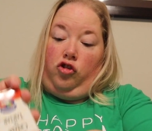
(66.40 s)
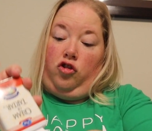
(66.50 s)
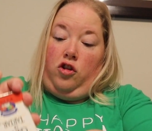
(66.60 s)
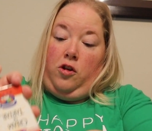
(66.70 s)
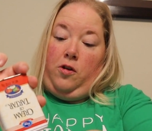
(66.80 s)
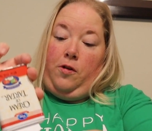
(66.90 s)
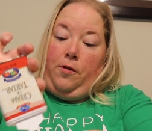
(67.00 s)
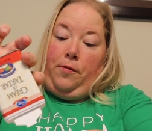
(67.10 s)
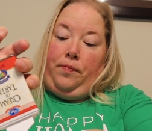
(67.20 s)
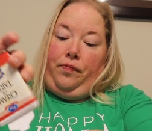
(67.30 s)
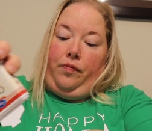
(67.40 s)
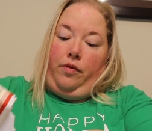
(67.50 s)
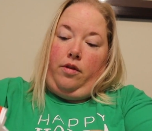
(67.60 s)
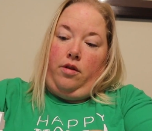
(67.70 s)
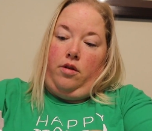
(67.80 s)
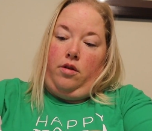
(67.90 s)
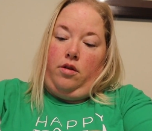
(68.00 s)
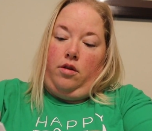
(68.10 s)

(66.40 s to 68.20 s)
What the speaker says: No one is speaking in this clip.